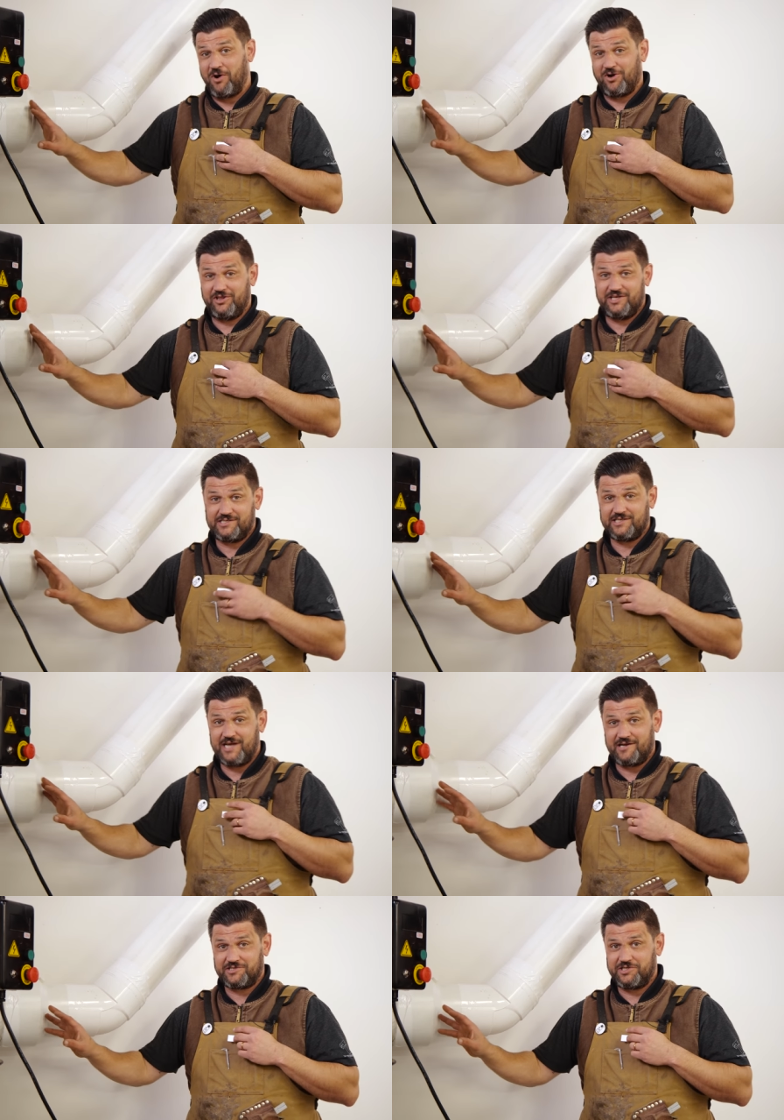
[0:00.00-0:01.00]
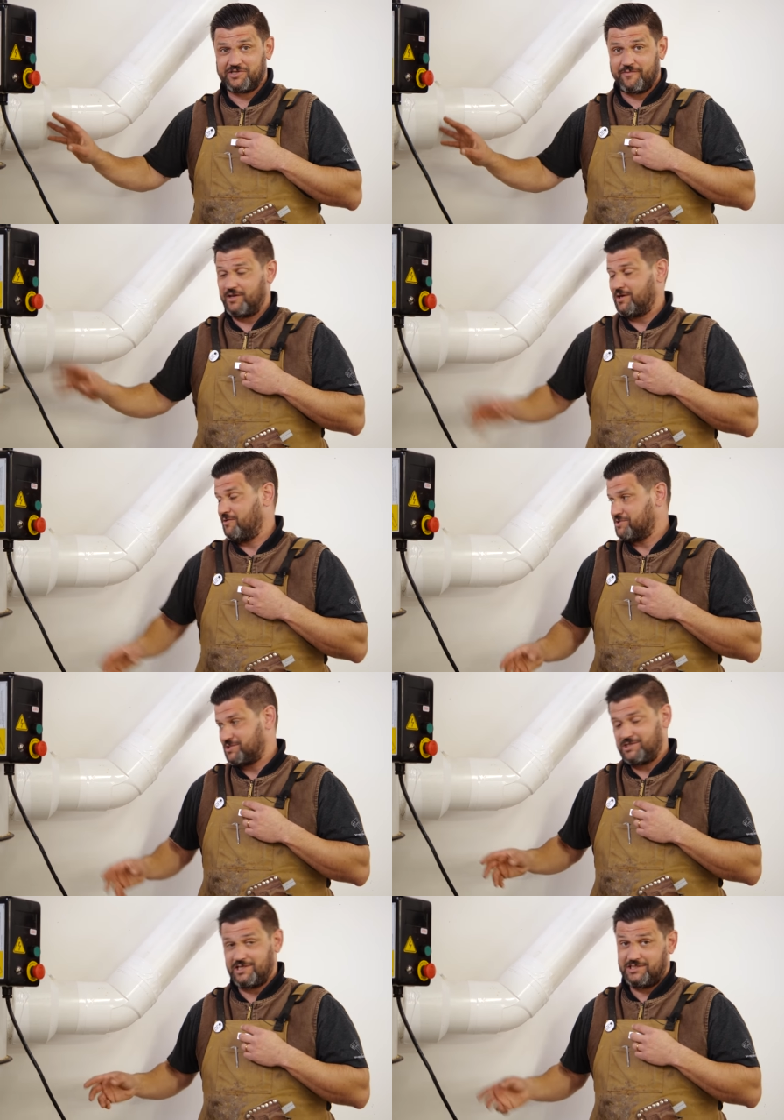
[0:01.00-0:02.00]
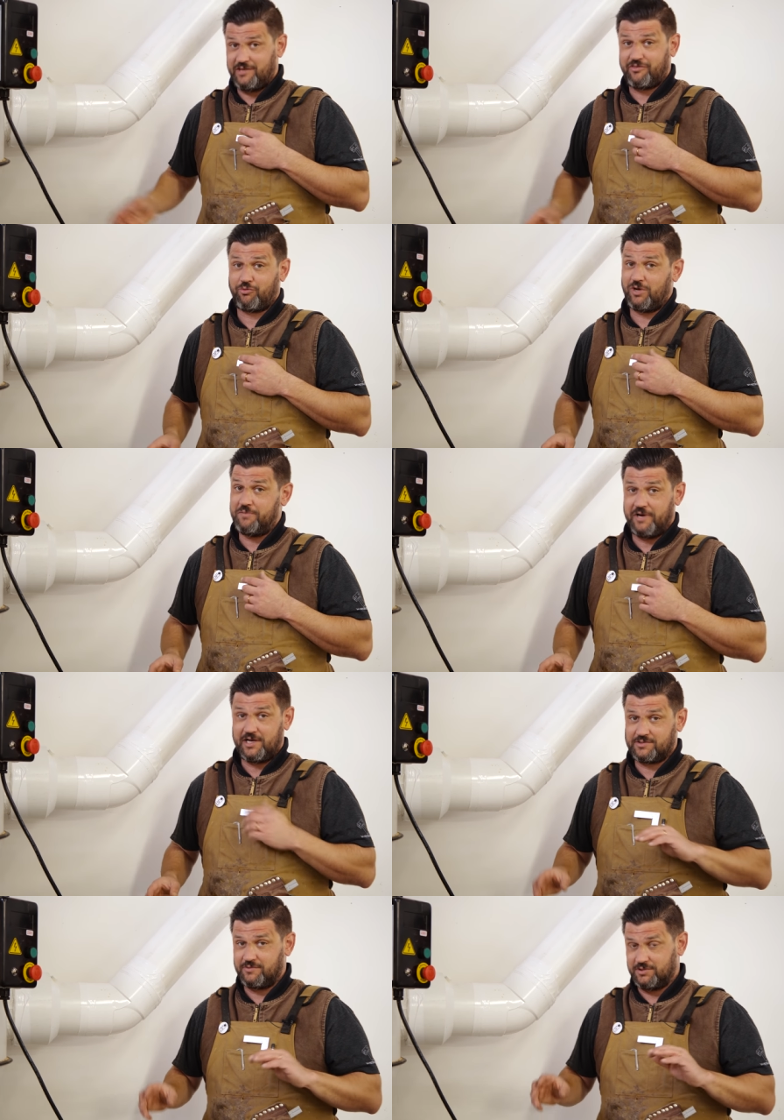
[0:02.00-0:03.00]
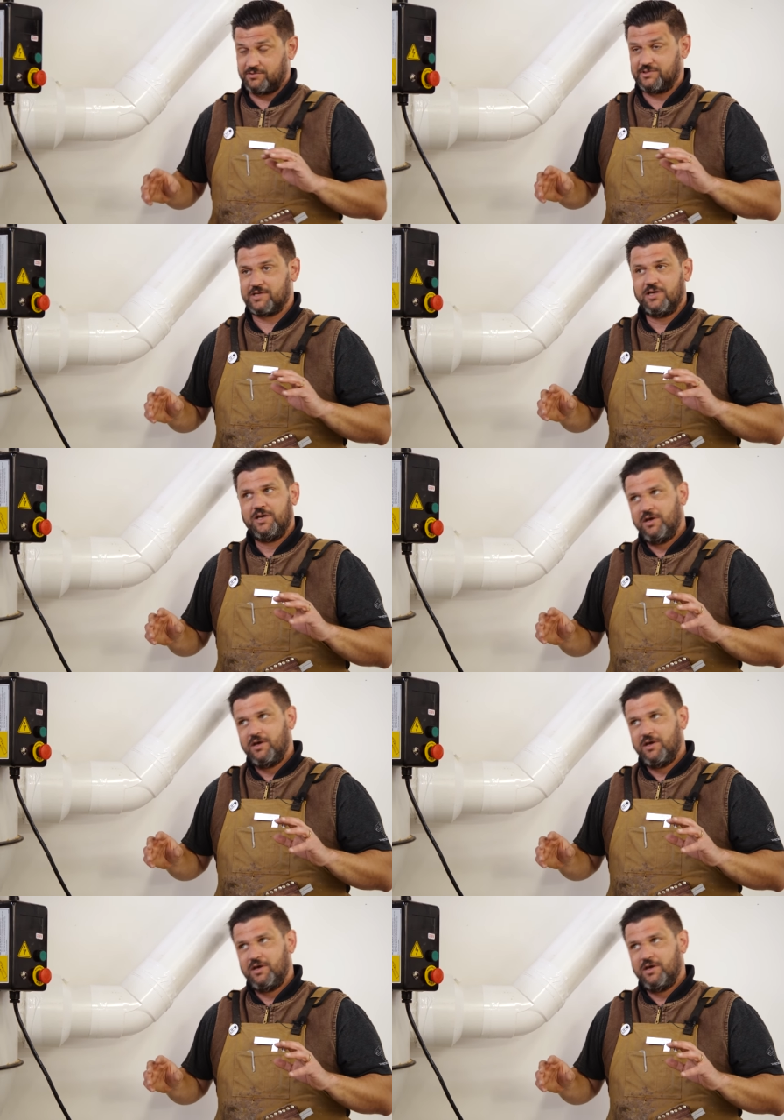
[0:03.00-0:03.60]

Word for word: part in this entire system. I think it was sixty-three bucks, which was